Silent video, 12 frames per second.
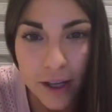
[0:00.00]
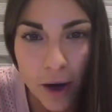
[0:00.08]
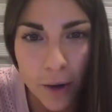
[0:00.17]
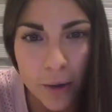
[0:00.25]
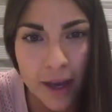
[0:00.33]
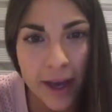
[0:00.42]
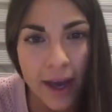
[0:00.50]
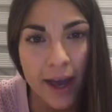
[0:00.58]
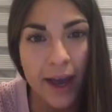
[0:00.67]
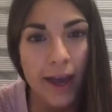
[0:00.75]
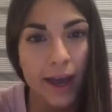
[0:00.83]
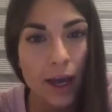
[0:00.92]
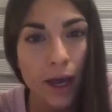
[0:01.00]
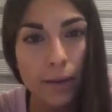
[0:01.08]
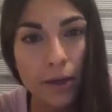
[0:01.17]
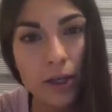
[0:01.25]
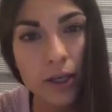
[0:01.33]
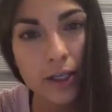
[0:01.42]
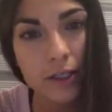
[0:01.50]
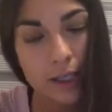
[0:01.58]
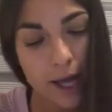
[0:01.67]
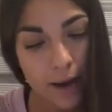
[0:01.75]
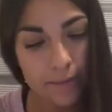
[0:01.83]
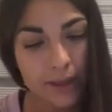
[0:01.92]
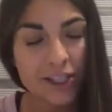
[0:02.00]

Okay, I'm gonna look into that.